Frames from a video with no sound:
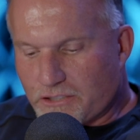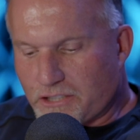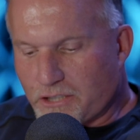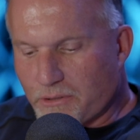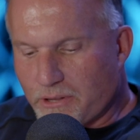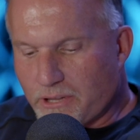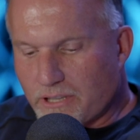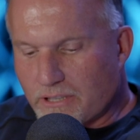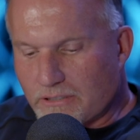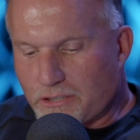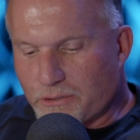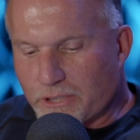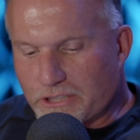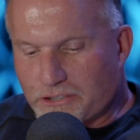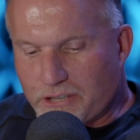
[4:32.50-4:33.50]
to
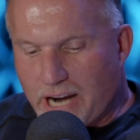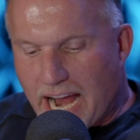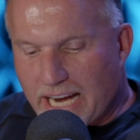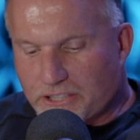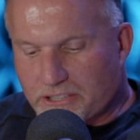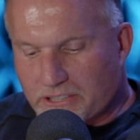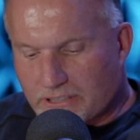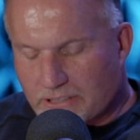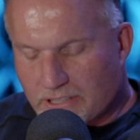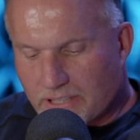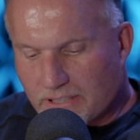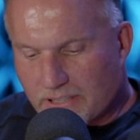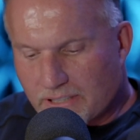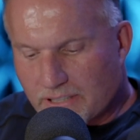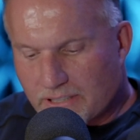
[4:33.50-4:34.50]
attraction.
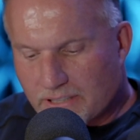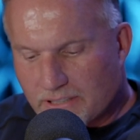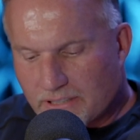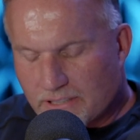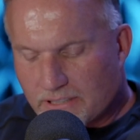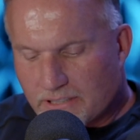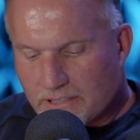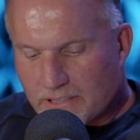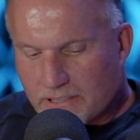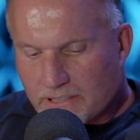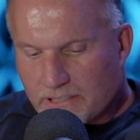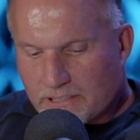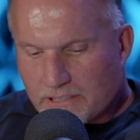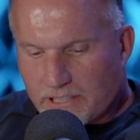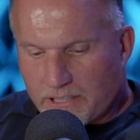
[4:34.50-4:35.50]

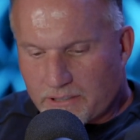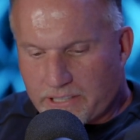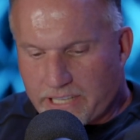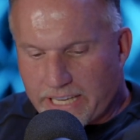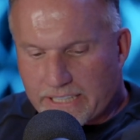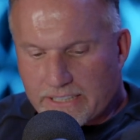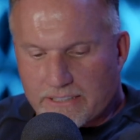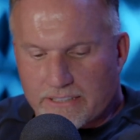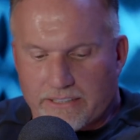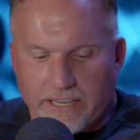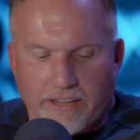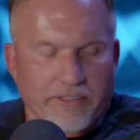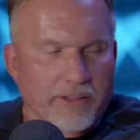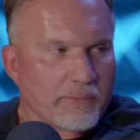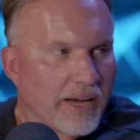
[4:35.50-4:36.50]
Okay,
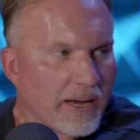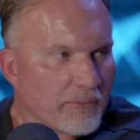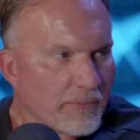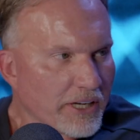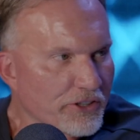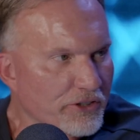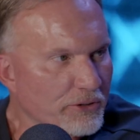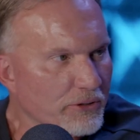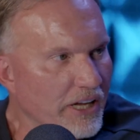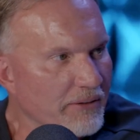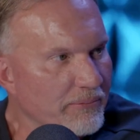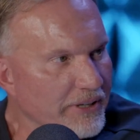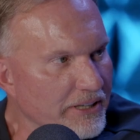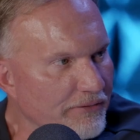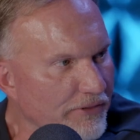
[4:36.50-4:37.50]
tell them how much you love me the